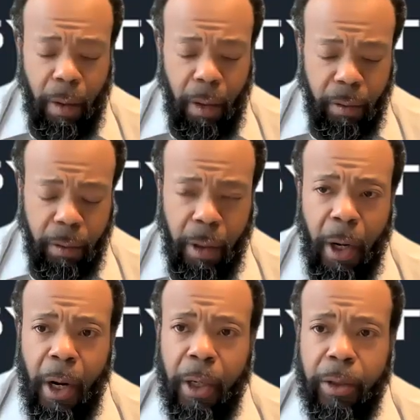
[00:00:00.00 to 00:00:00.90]
excellent.
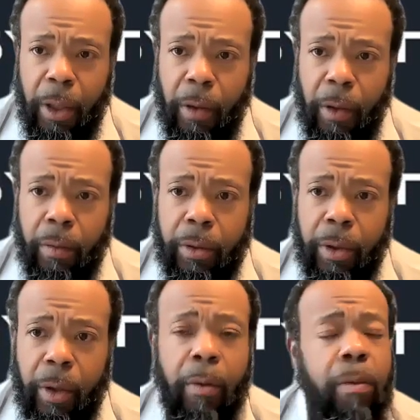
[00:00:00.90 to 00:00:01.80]
So,
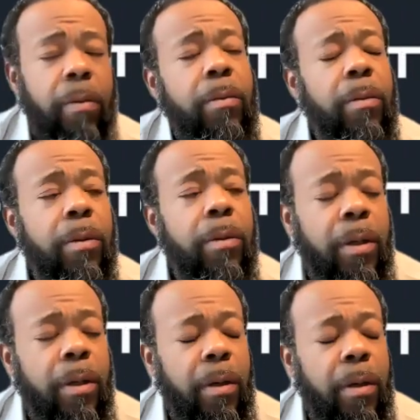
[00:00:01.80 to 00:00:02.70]
so
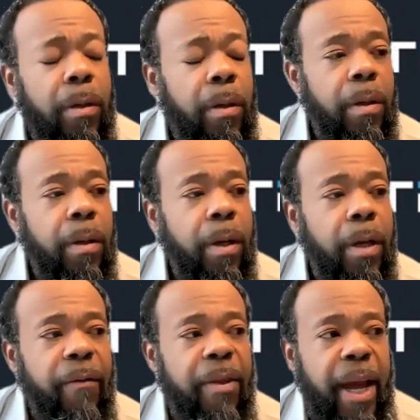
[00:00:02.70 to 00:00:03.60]

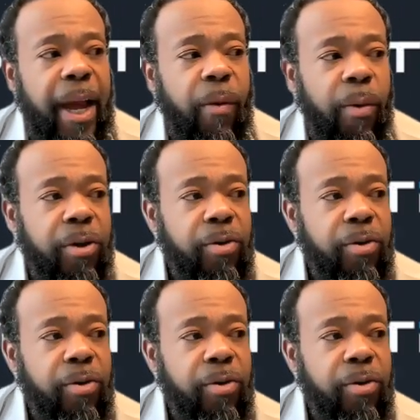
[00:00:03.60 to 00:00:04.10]
given that we're